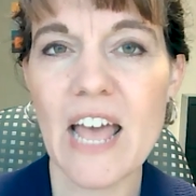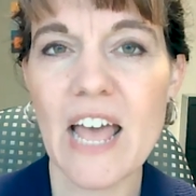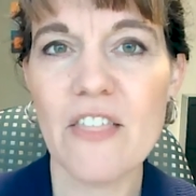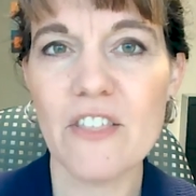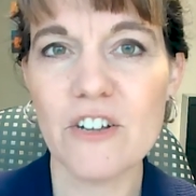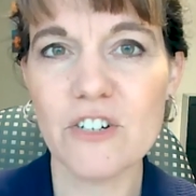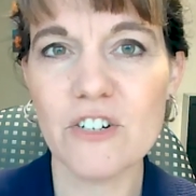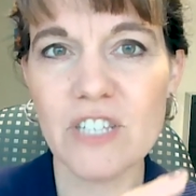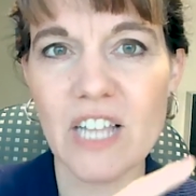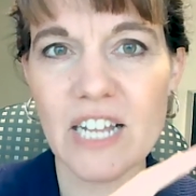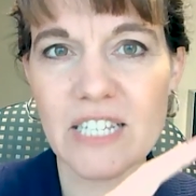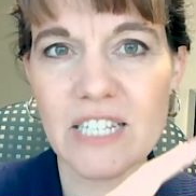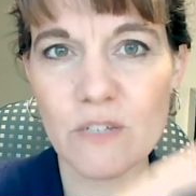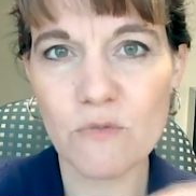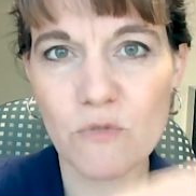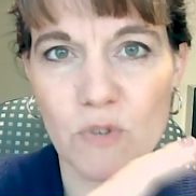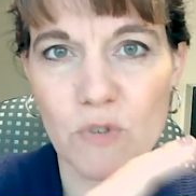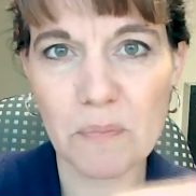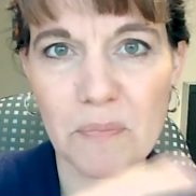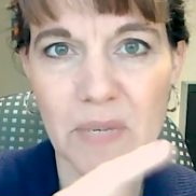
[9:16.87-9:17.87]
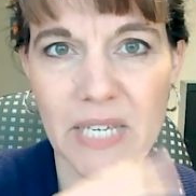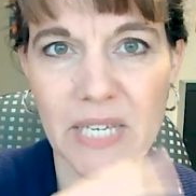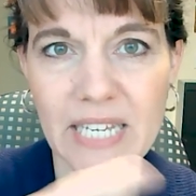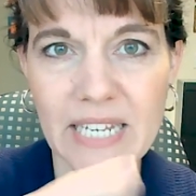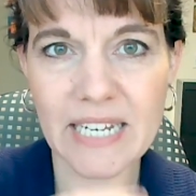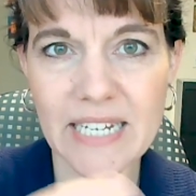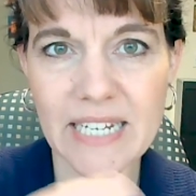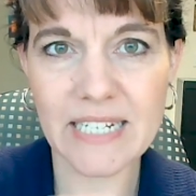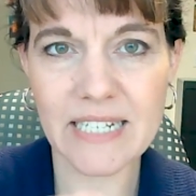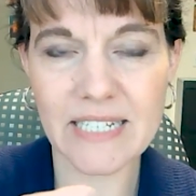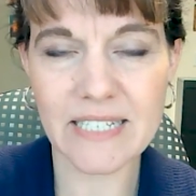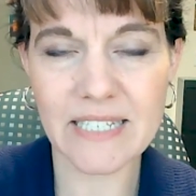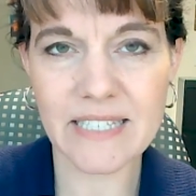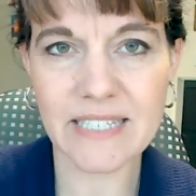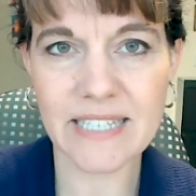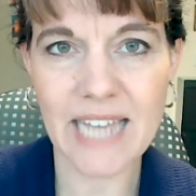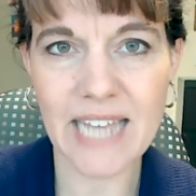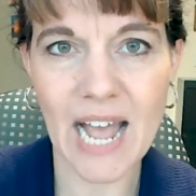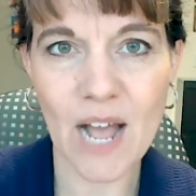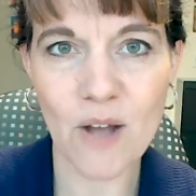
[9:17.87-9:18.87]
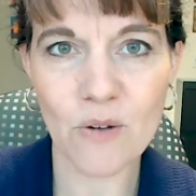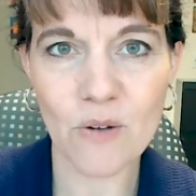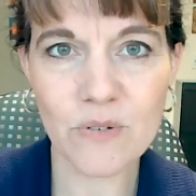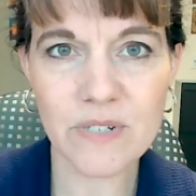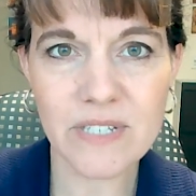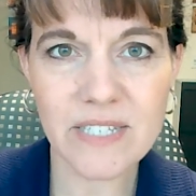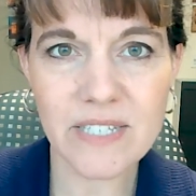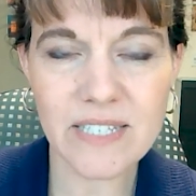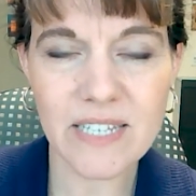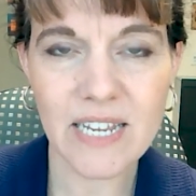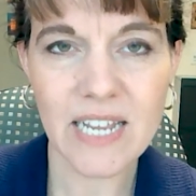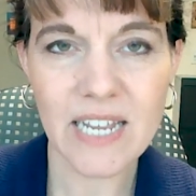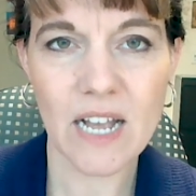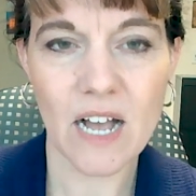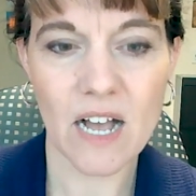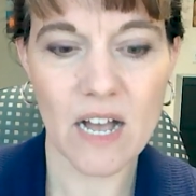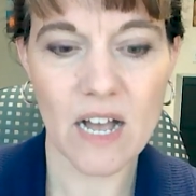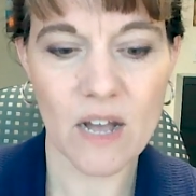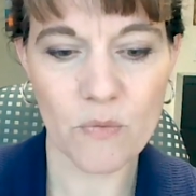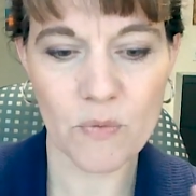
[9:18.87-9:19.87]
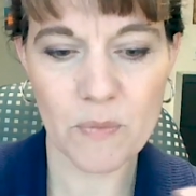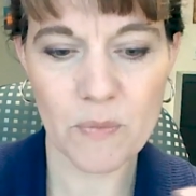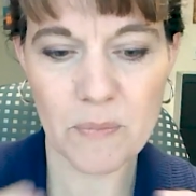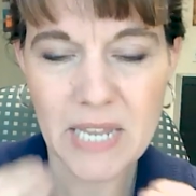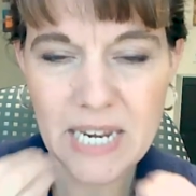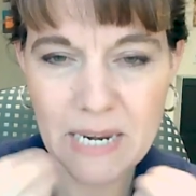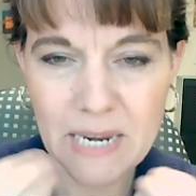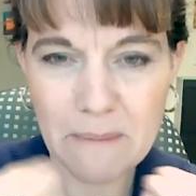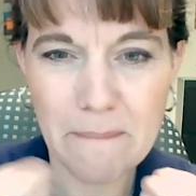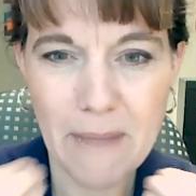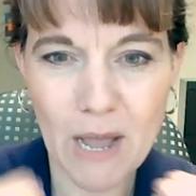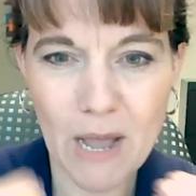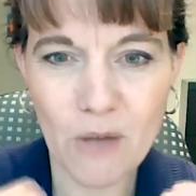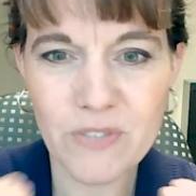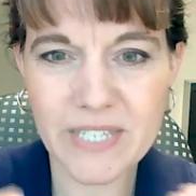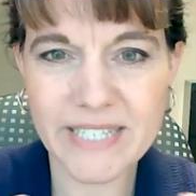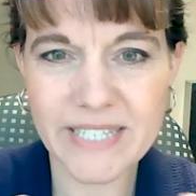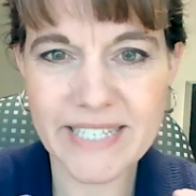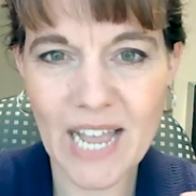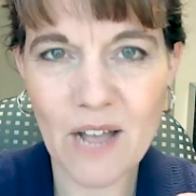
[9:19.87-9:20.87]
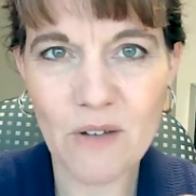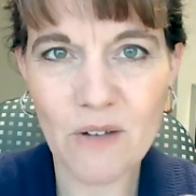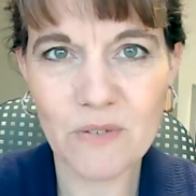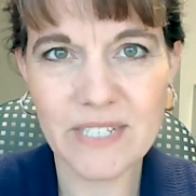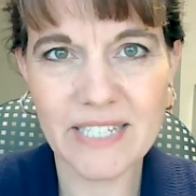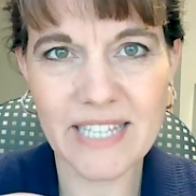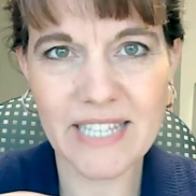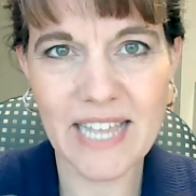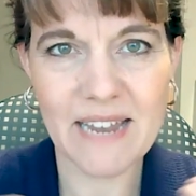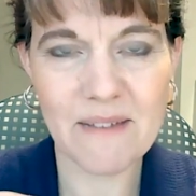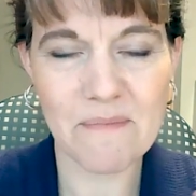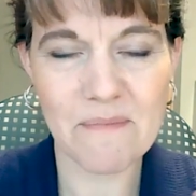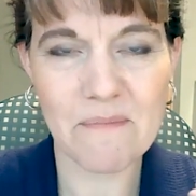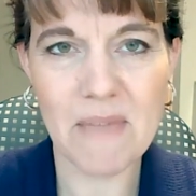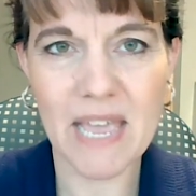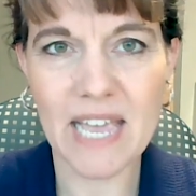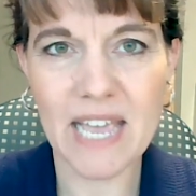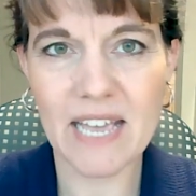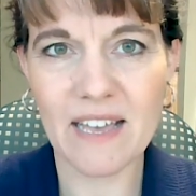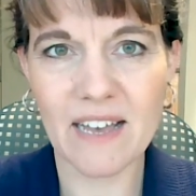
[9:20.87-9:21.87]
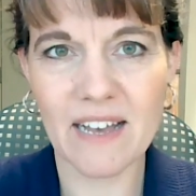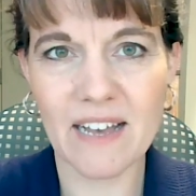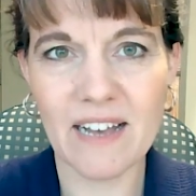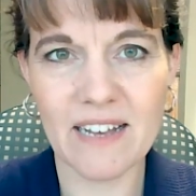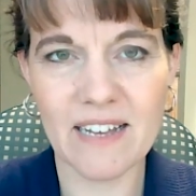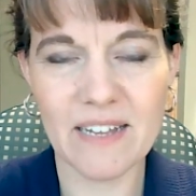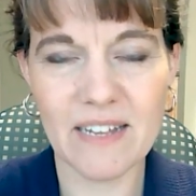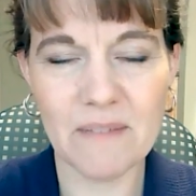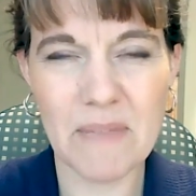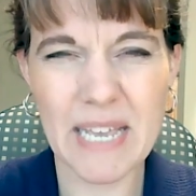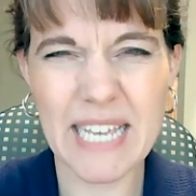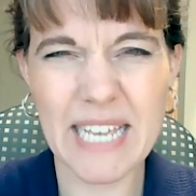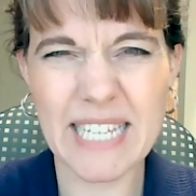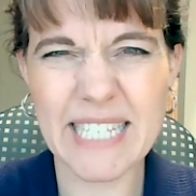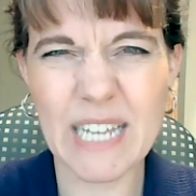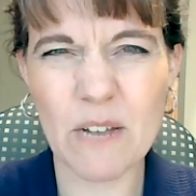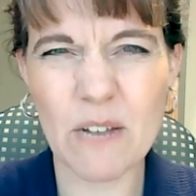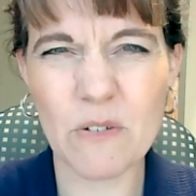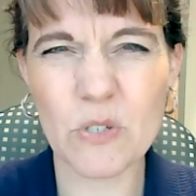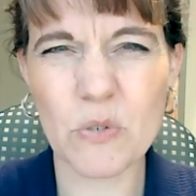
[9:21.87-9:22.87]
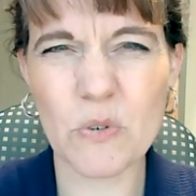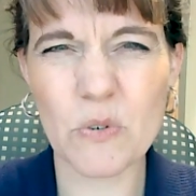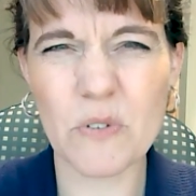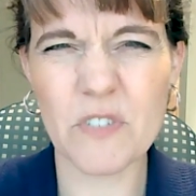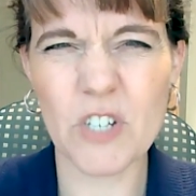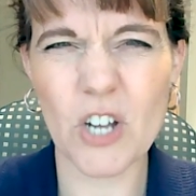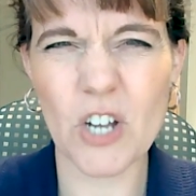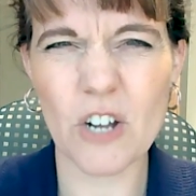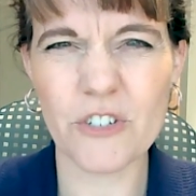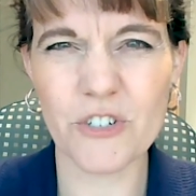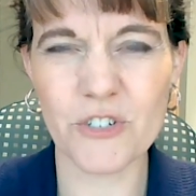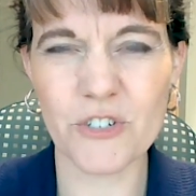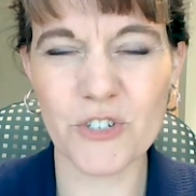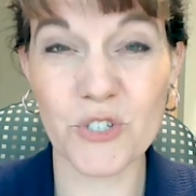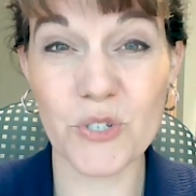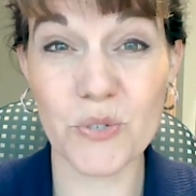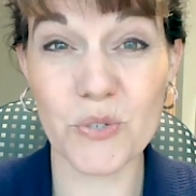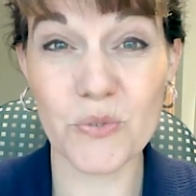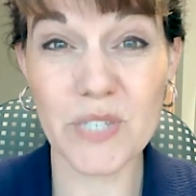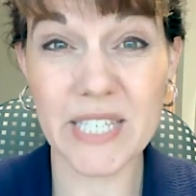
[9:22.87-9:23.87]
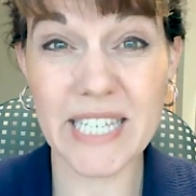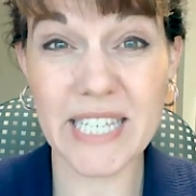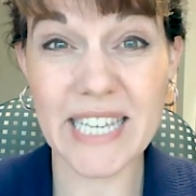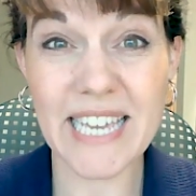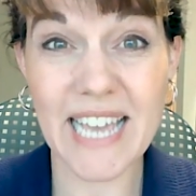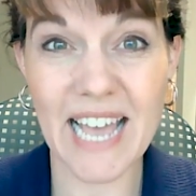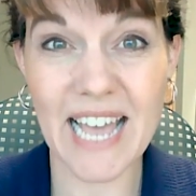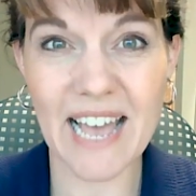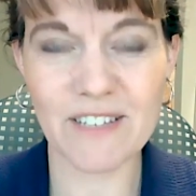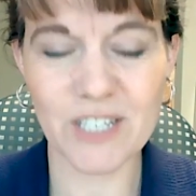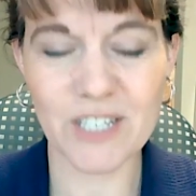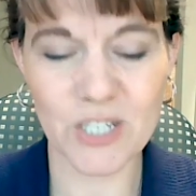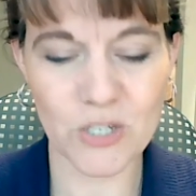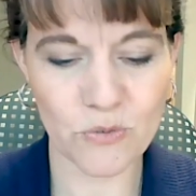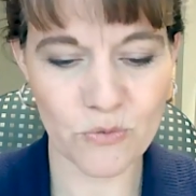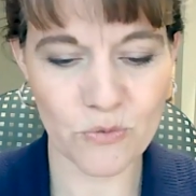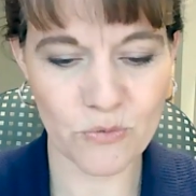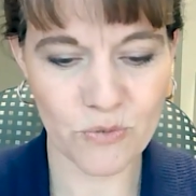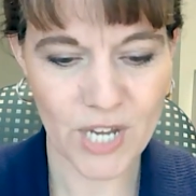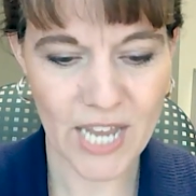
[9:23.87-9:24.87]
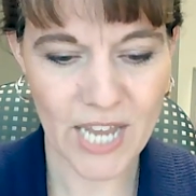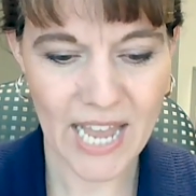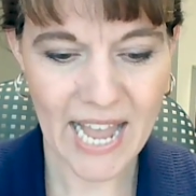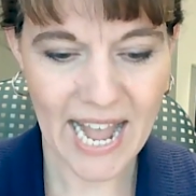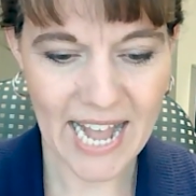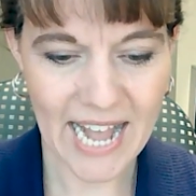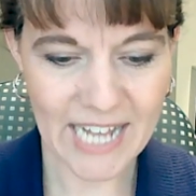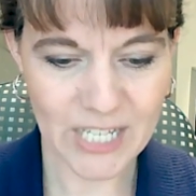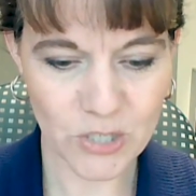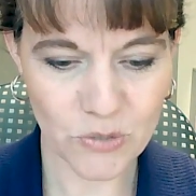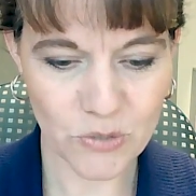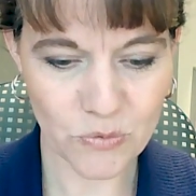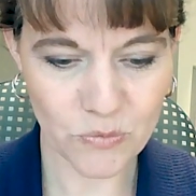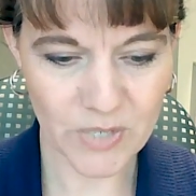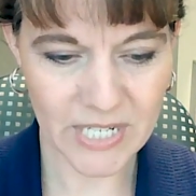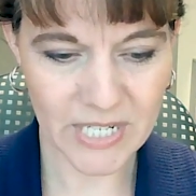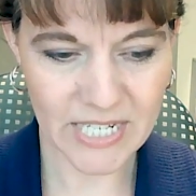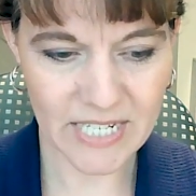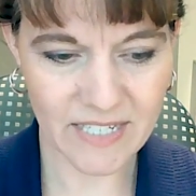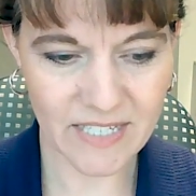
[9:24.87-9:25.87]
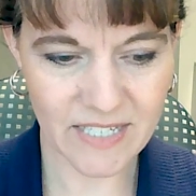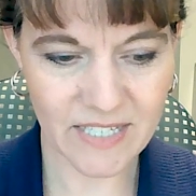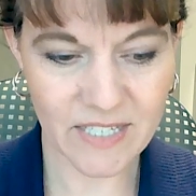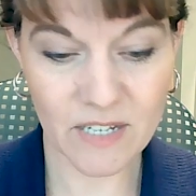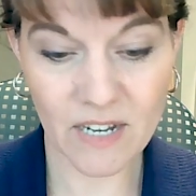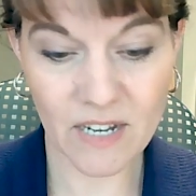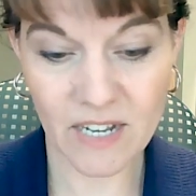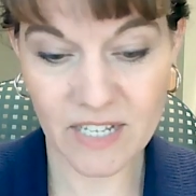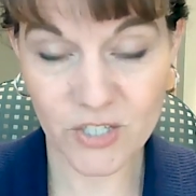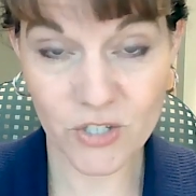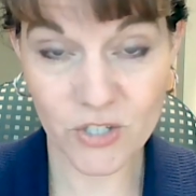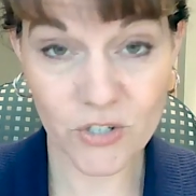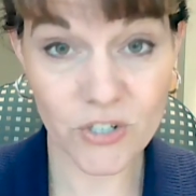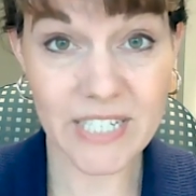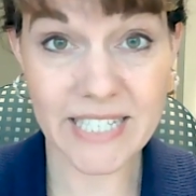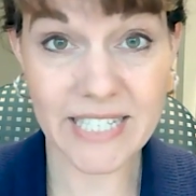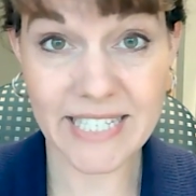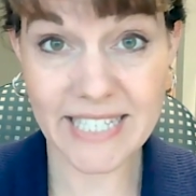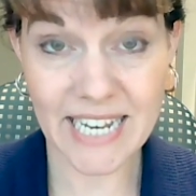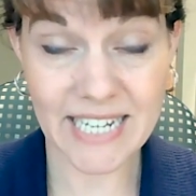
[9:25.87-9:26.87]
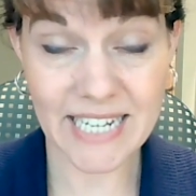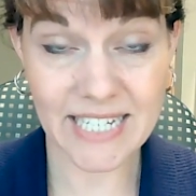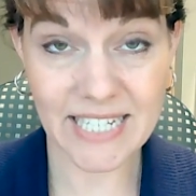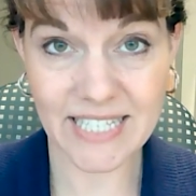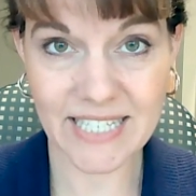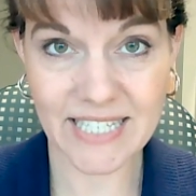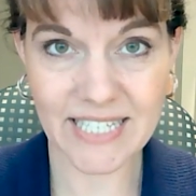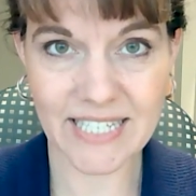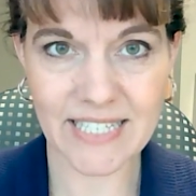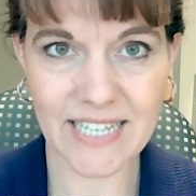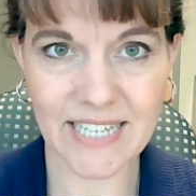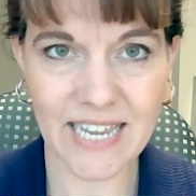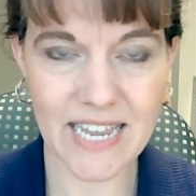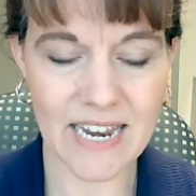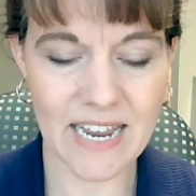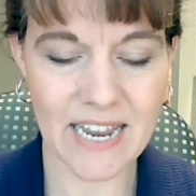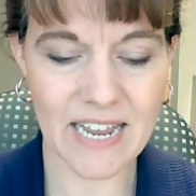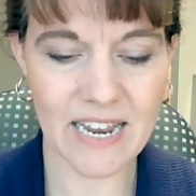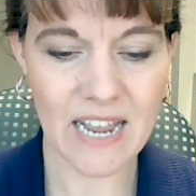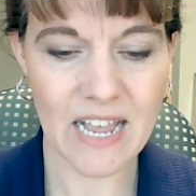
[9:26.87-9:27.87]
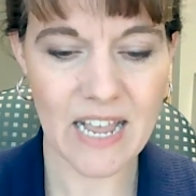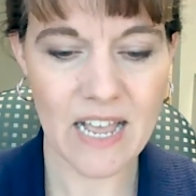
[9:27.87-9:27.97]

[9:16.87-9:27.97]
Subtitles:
There's lots of repeated sounds, repeated mouth sounds that make it sound sort of Dr. Seuss-y as you read certain sentences in it.